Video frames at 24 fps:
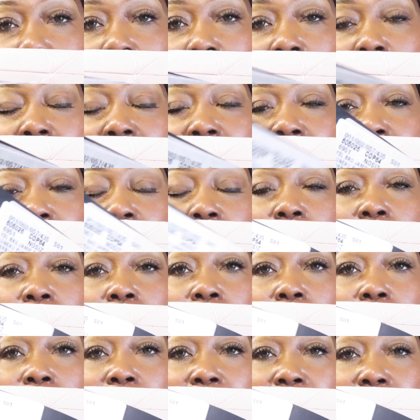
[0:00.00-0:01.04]
Like
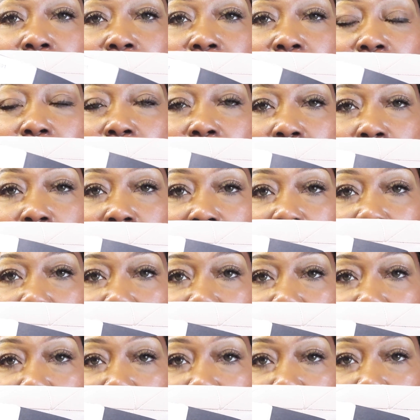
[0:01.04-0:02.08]
right here, I believe.
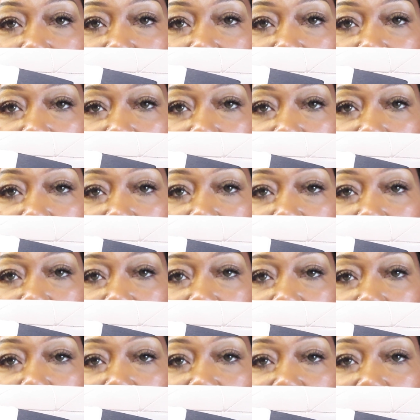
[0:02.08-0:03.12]
I can't see it in the
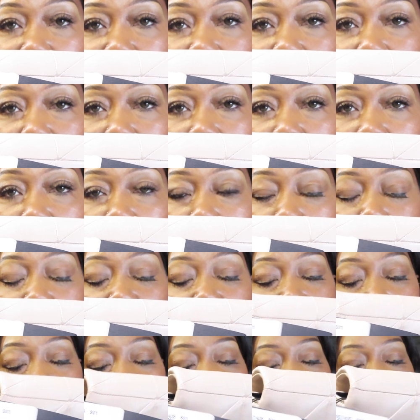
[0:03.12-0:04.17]
viewfinder,
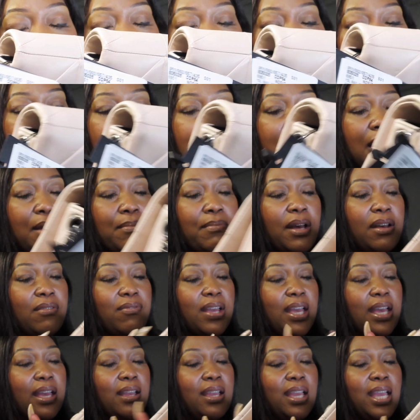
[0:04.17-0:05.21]
but that's the name of
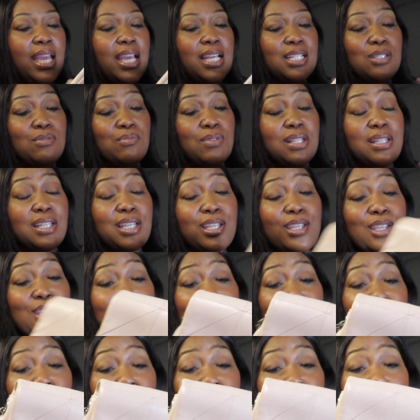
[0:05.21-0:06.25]
it. It's really
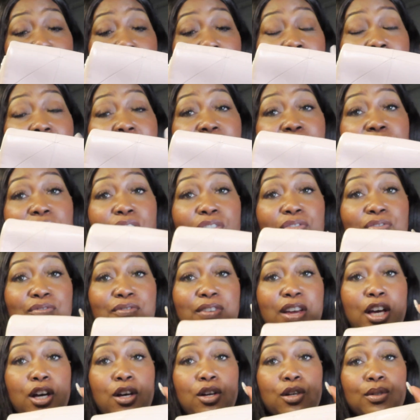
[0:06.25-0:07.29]
cute. The leather
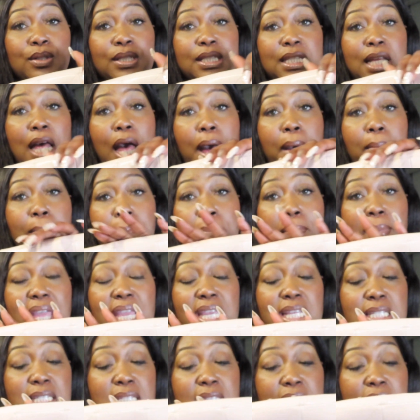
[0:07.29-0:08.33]
feels
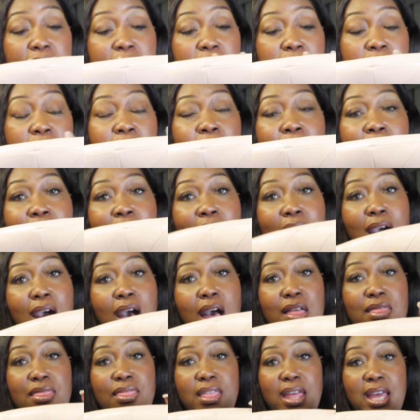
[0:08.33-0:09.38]
amazing
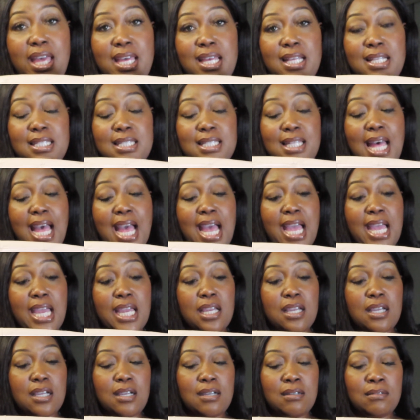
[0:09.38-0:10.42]
on this,
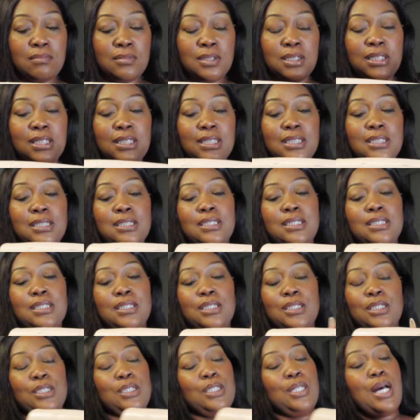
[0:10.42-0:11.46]
like
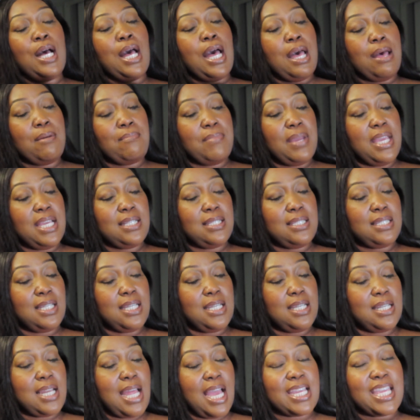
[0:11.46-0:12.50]

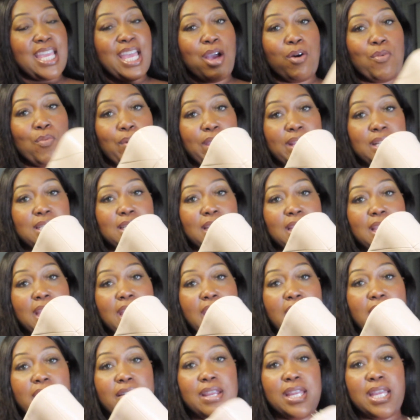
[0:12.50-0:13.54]
amazing. I can't wait to
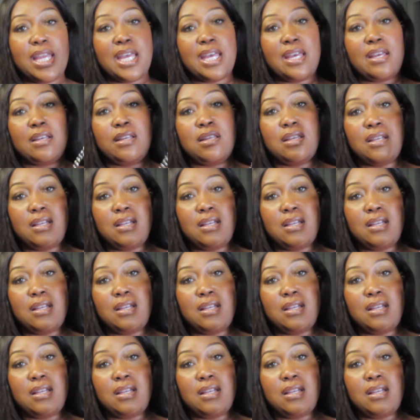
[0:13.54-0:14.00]
carry it.